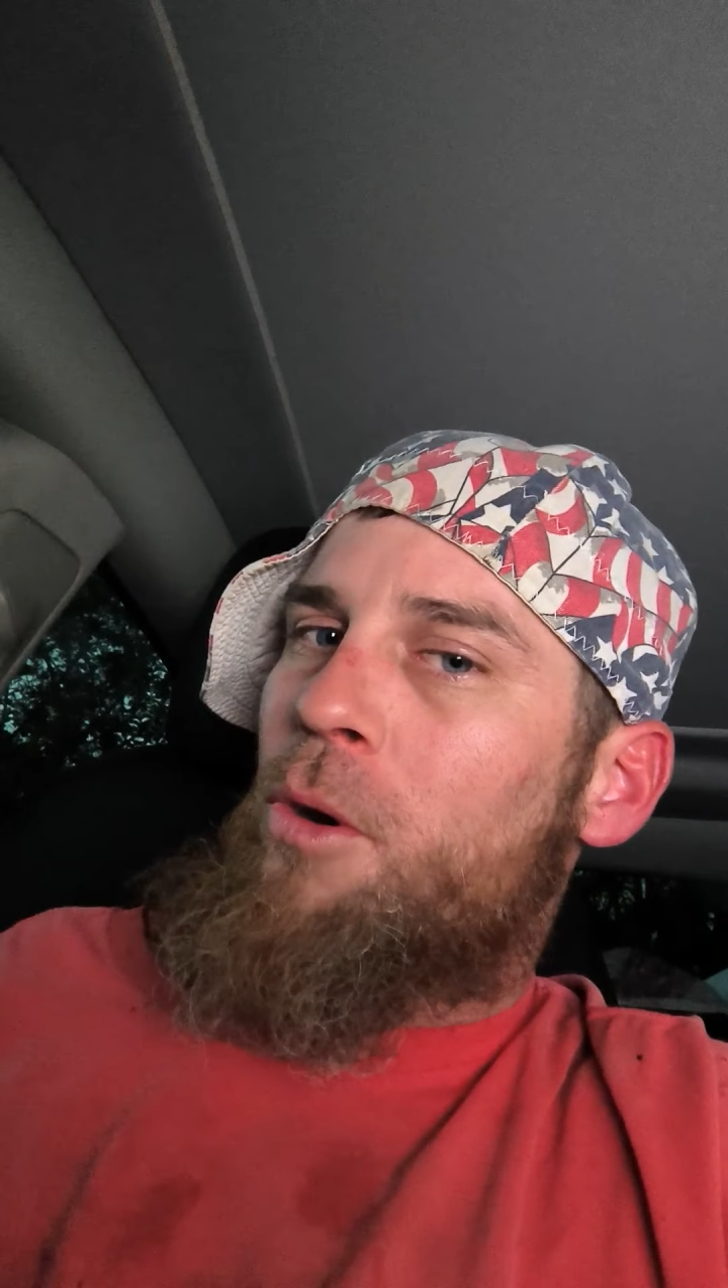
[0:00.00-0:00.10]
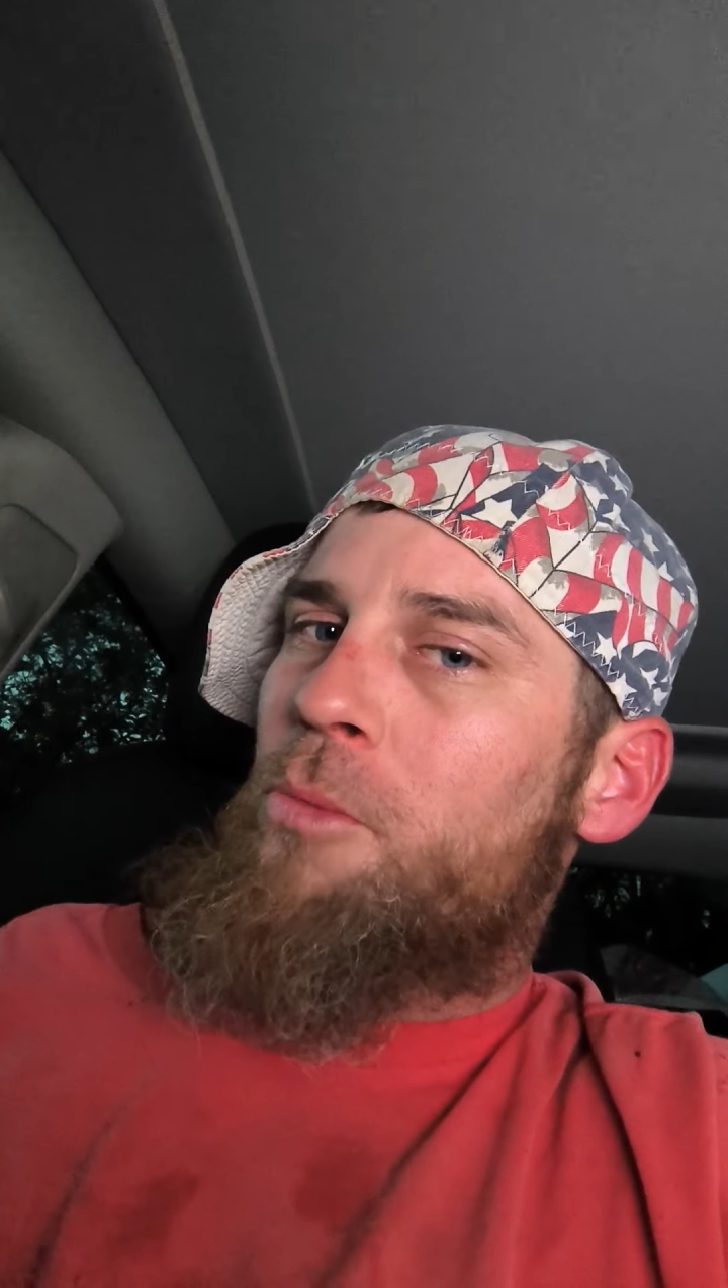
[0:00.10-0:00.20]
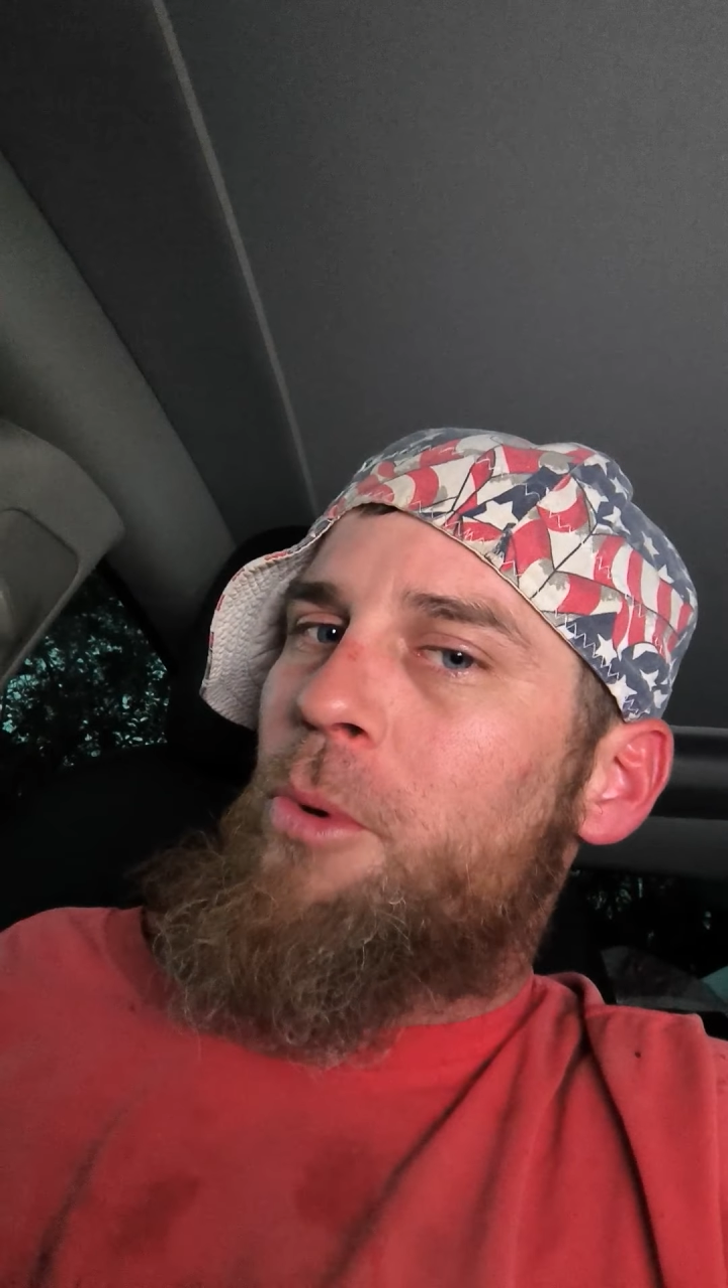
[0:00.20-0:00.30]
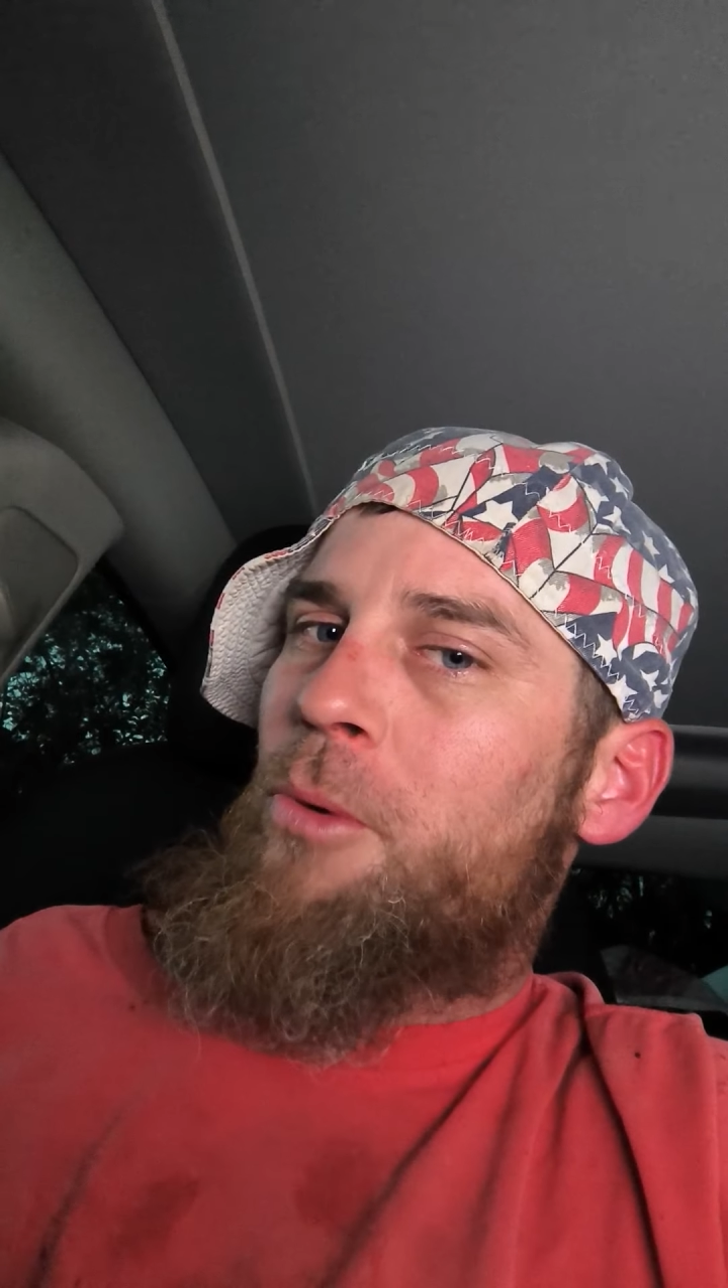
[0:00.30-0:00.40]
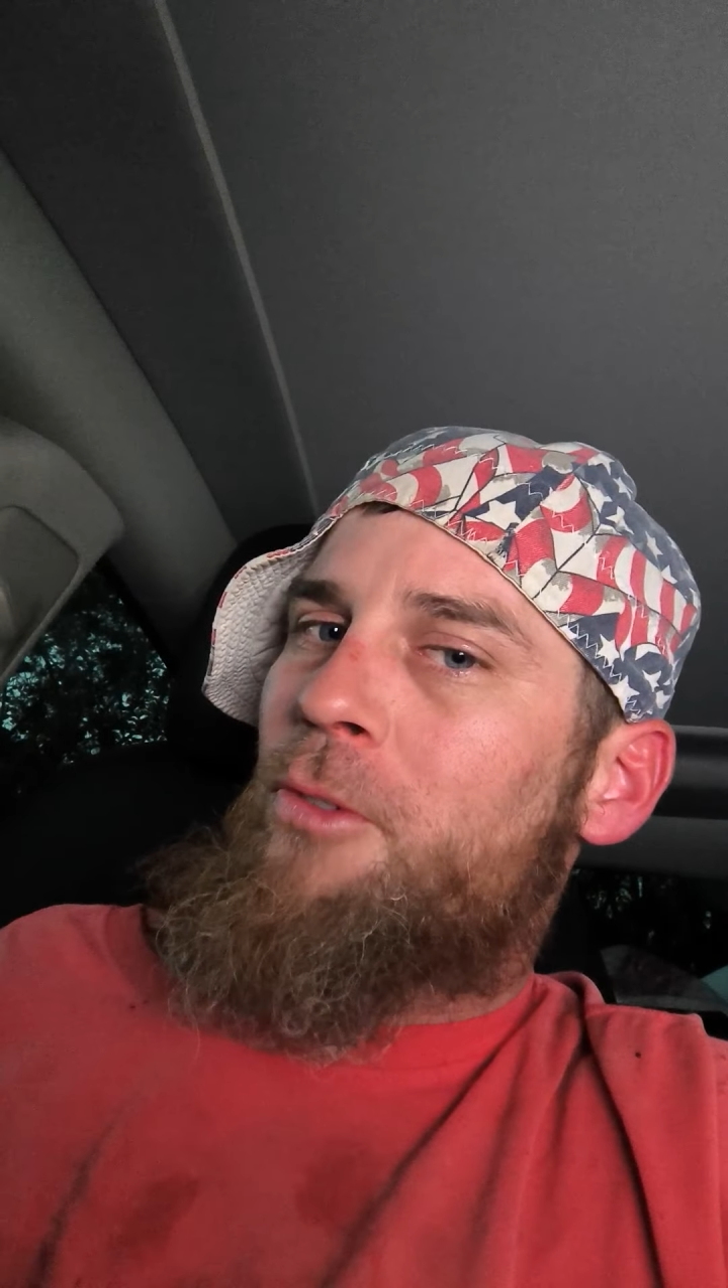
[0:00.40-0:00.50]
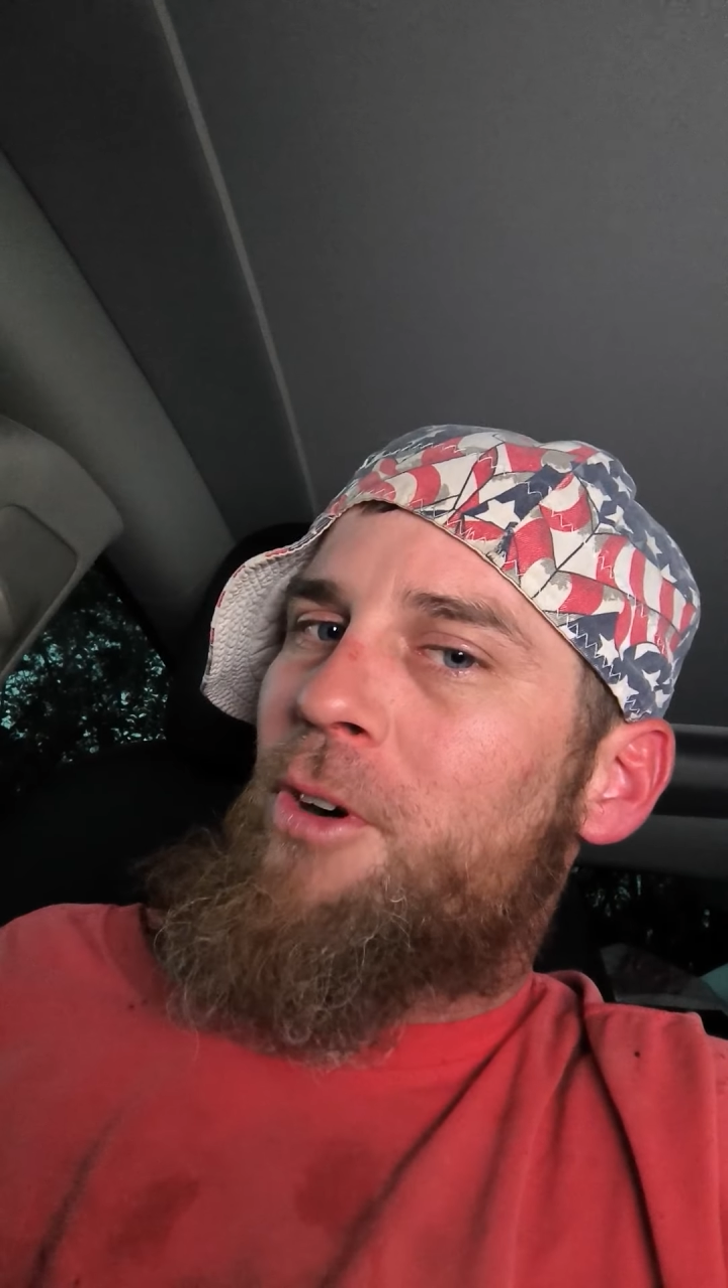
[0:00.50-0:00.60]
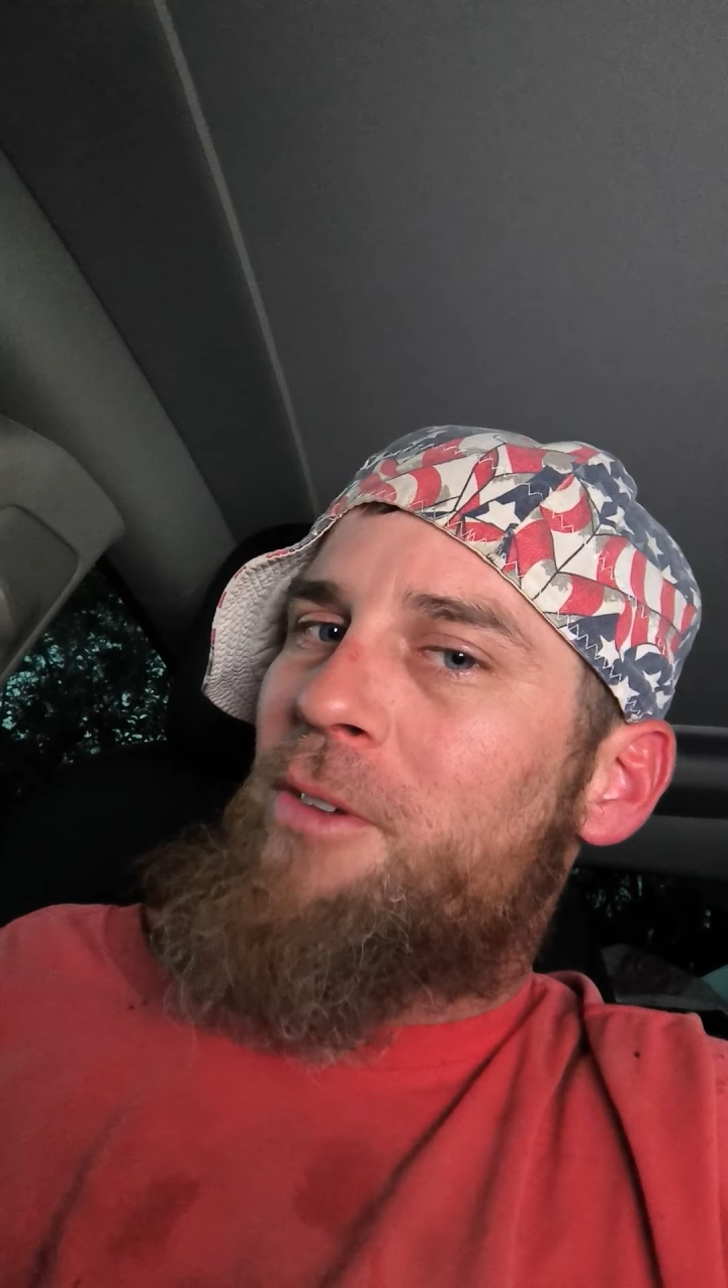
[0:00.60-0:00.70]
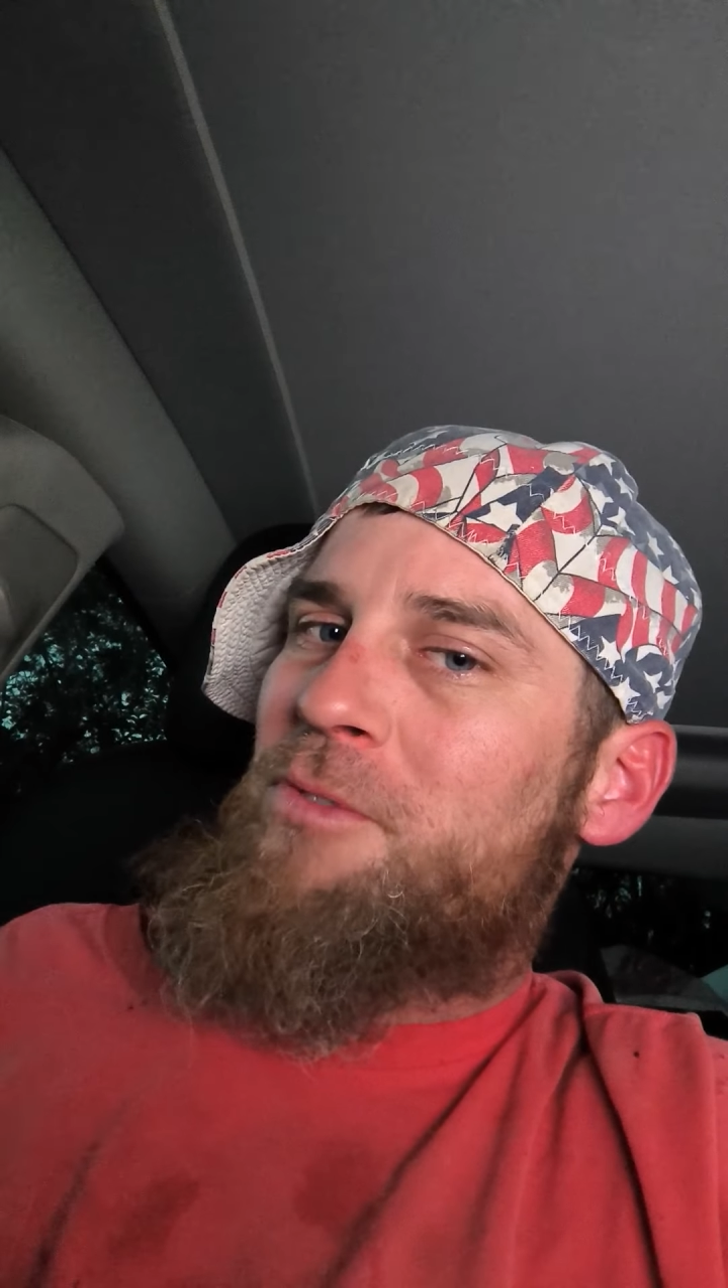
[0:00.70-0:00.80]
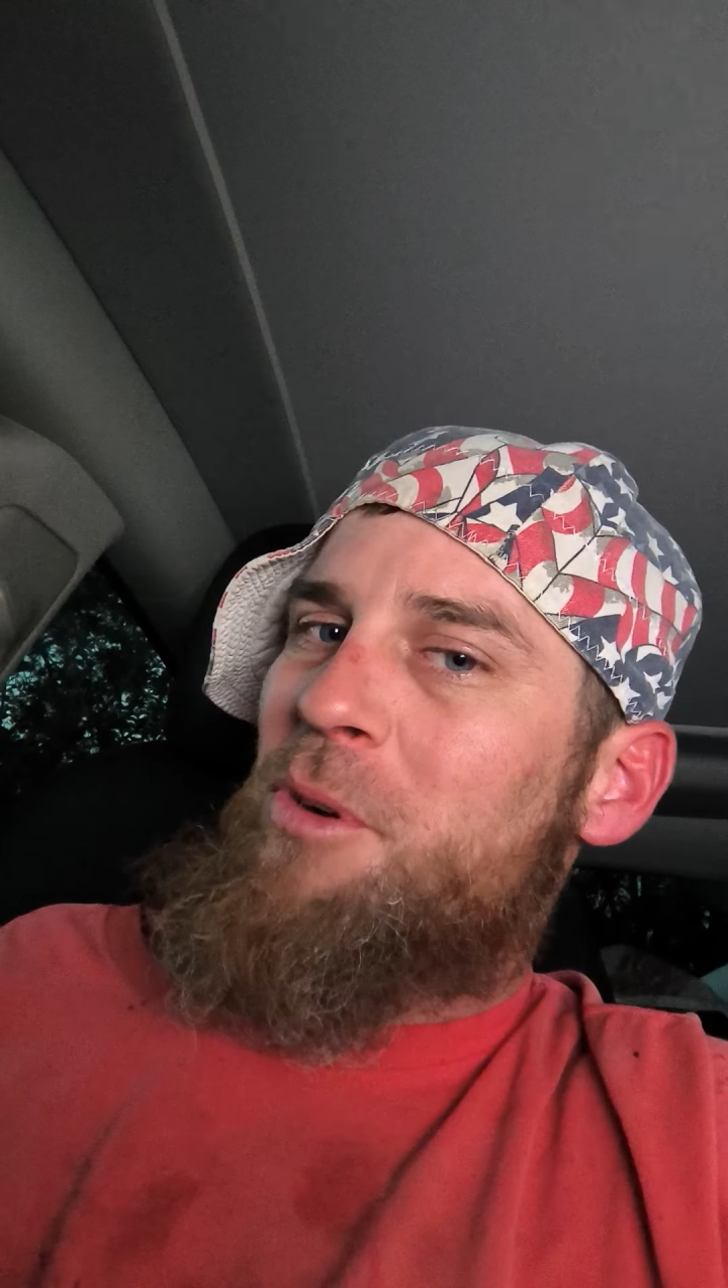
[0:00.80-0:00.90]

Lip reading: old roof off